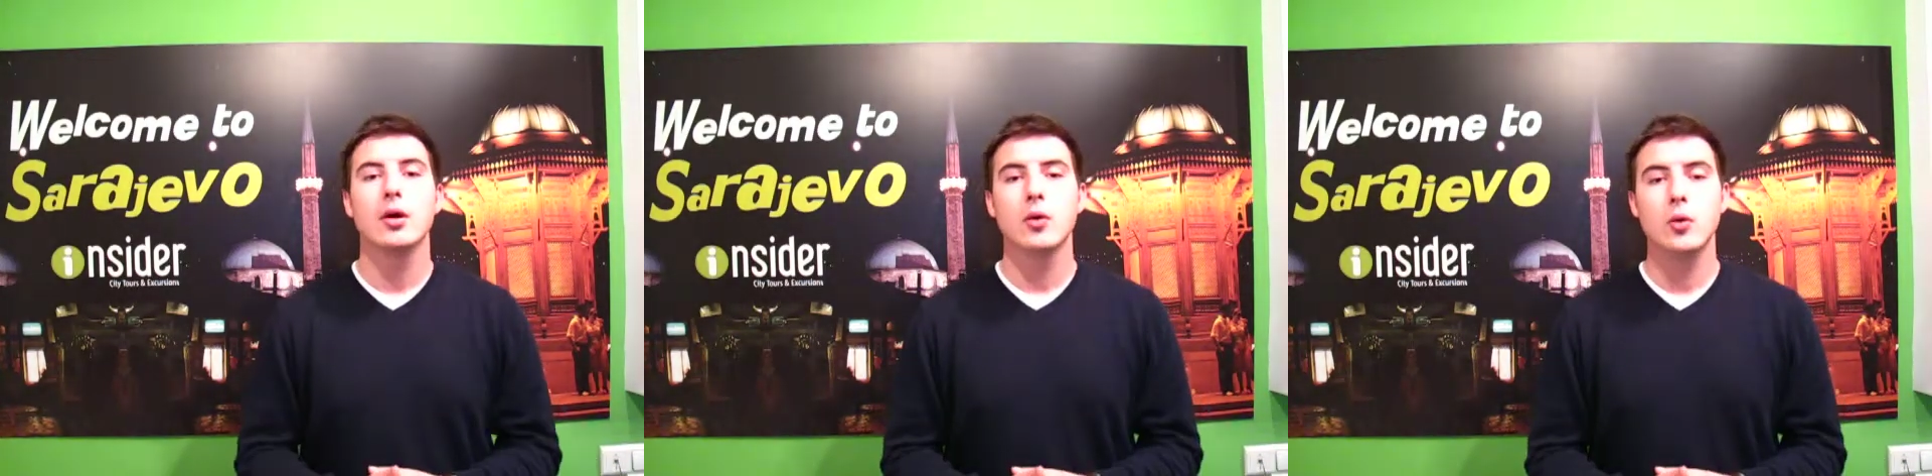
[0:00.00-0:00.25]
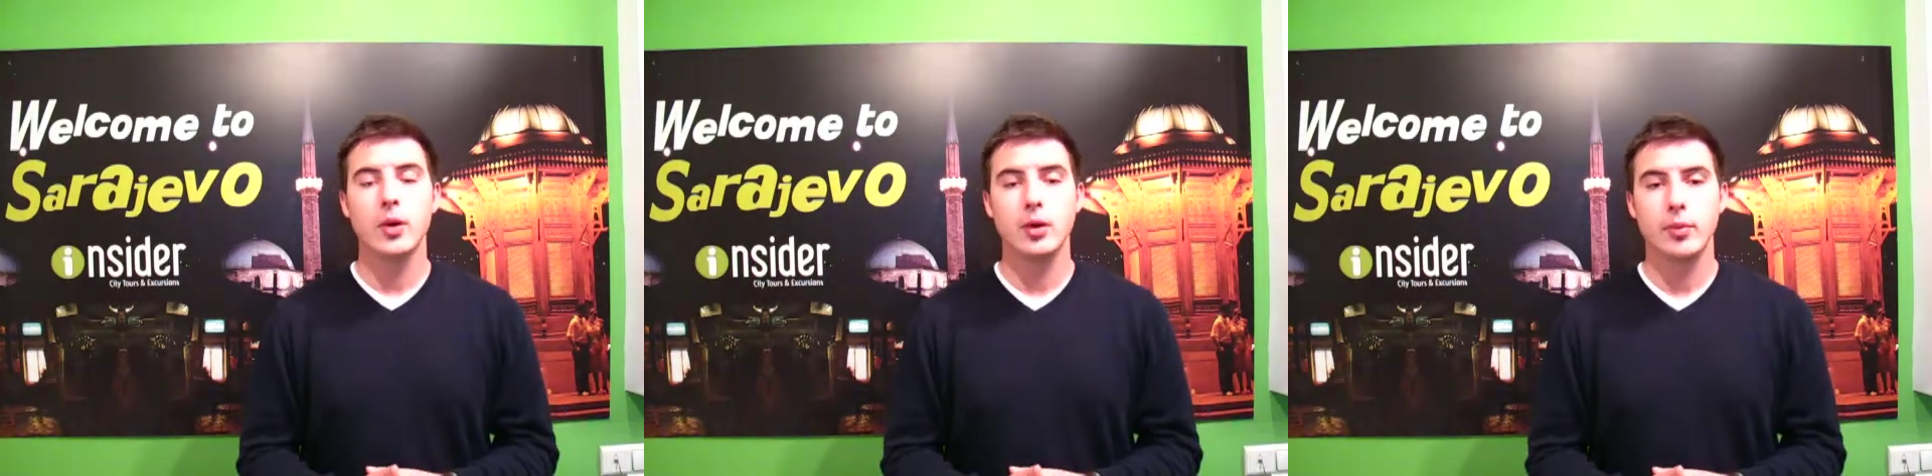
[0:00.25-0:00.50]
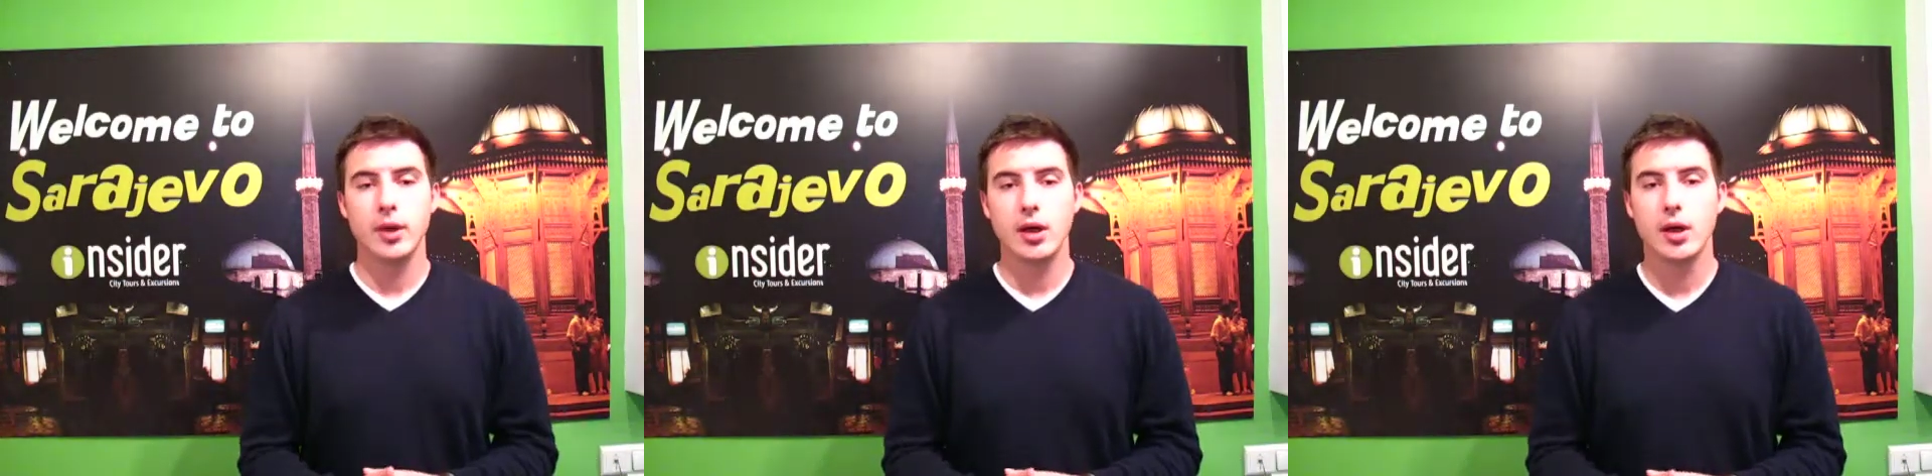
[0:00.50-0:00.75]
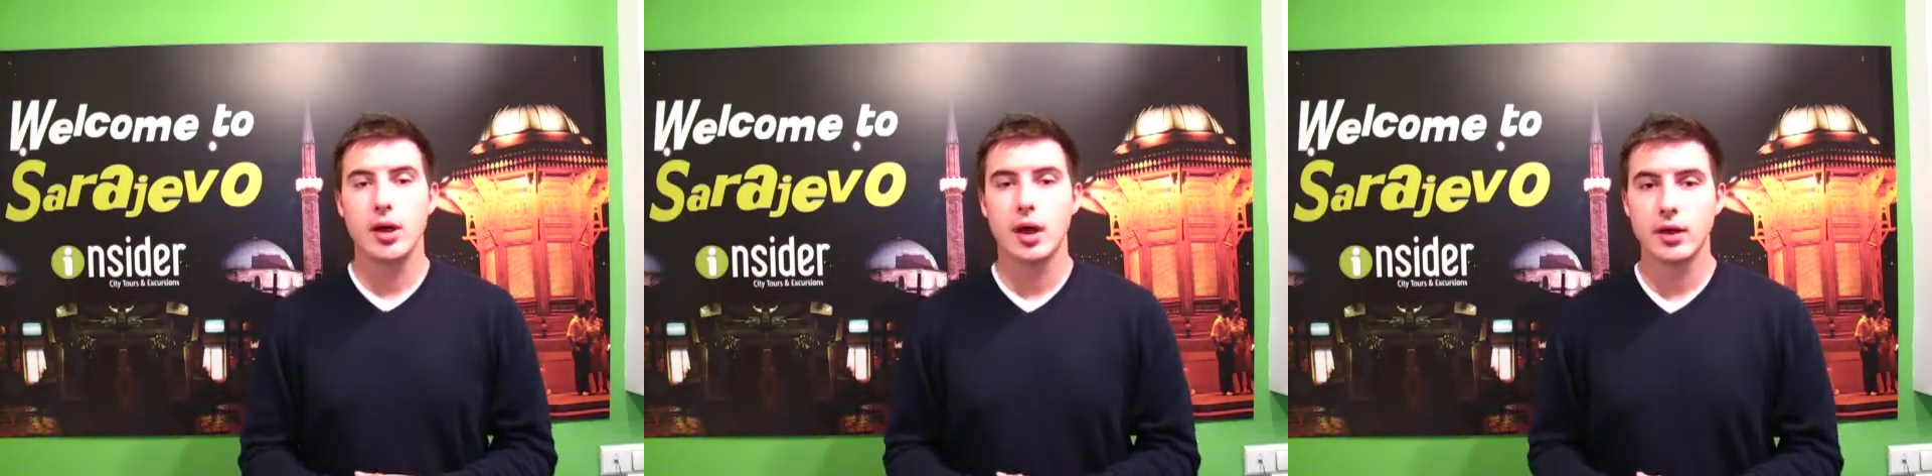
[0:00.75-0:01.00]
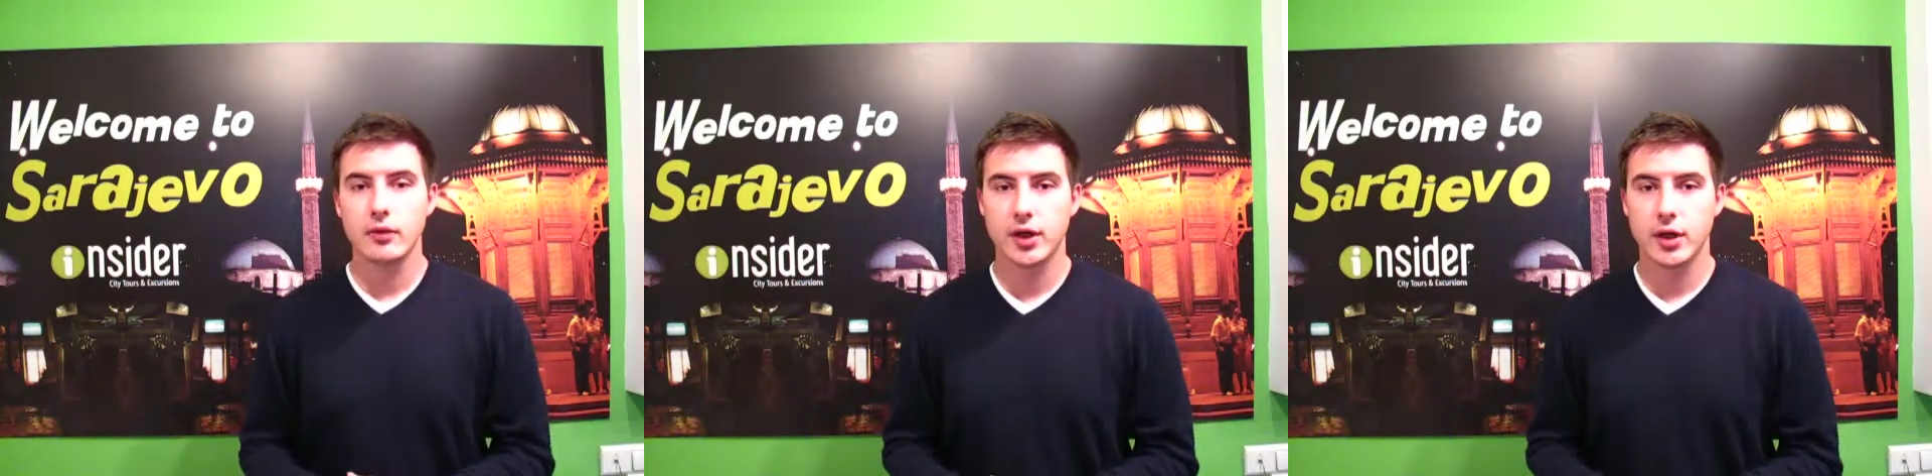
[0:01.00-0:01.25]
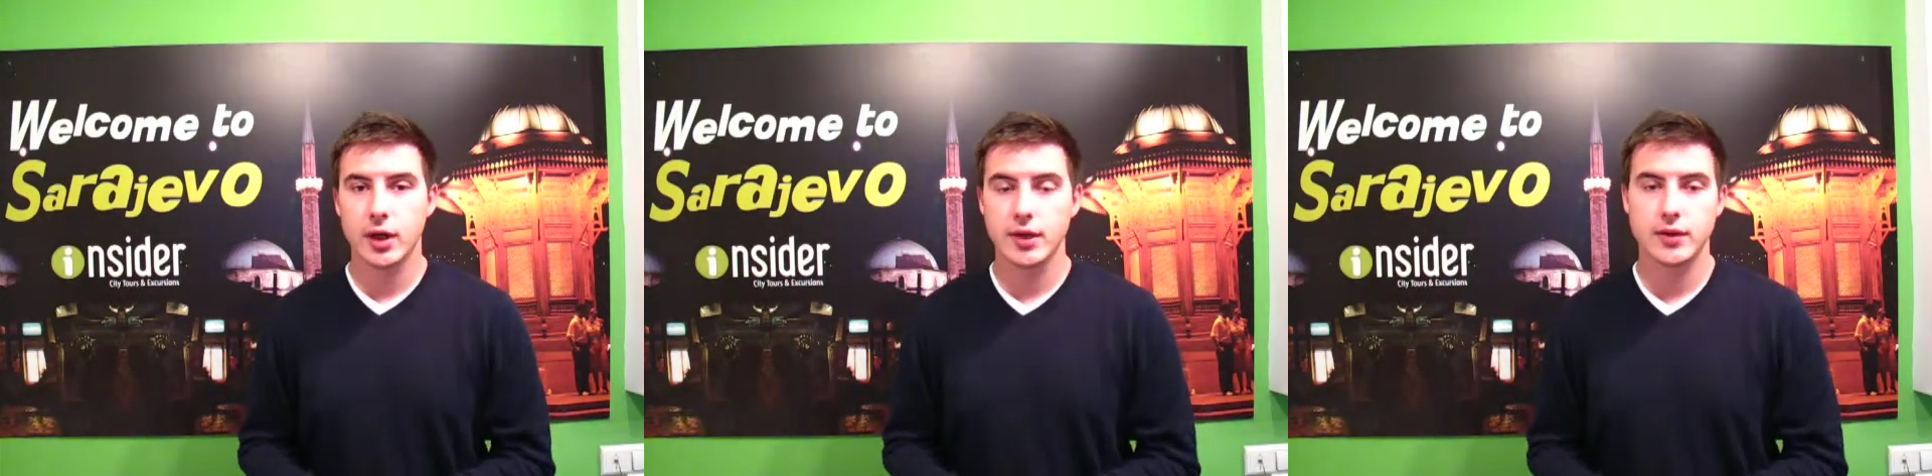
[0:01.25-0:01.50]
who will be
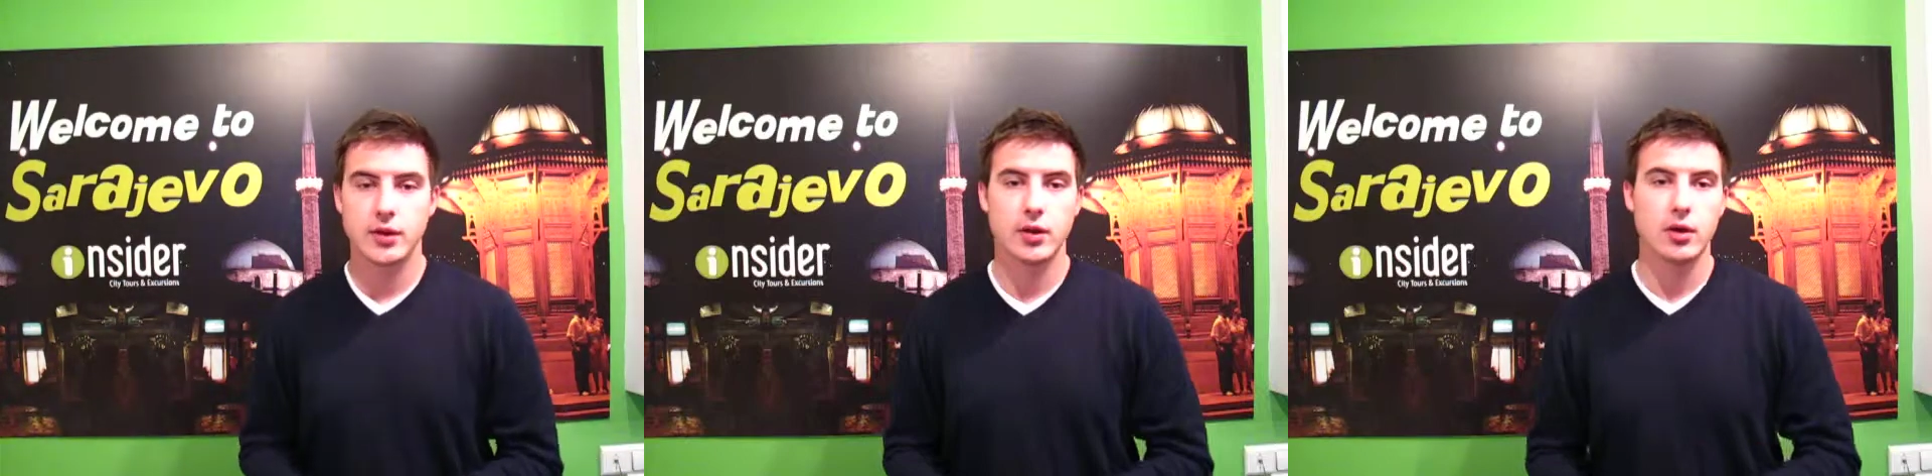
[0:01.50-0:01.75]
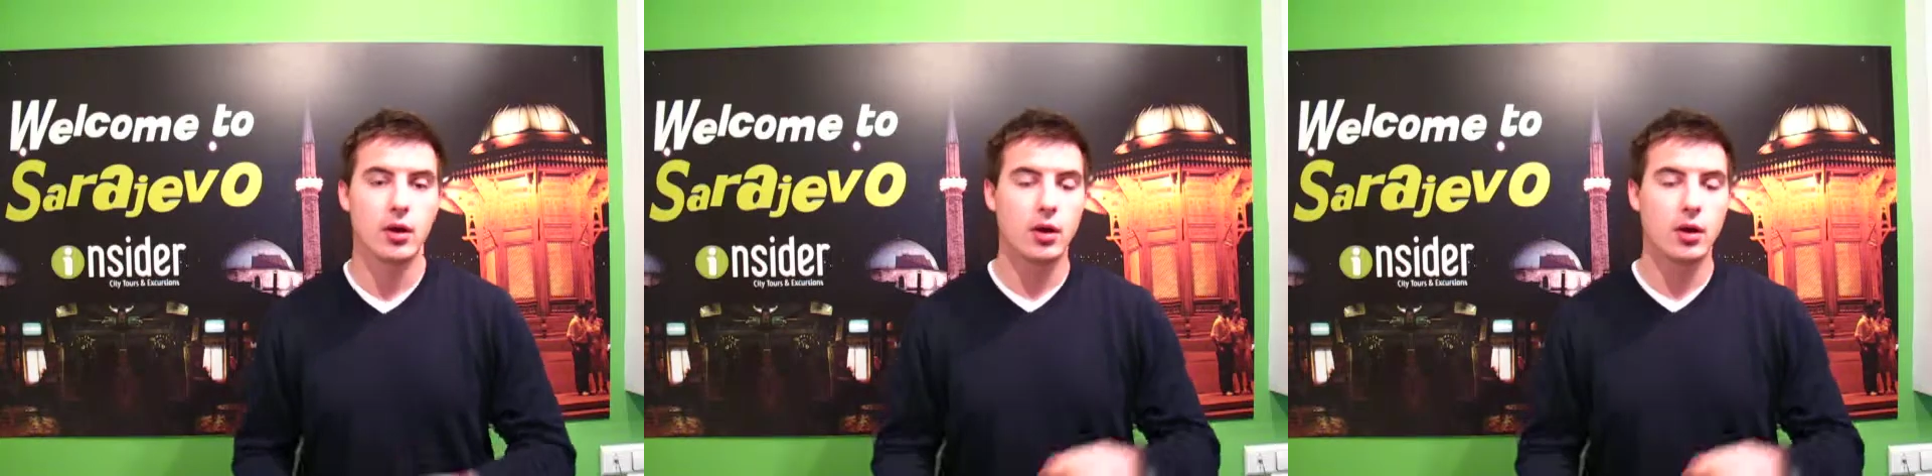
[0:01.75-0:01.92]
advertised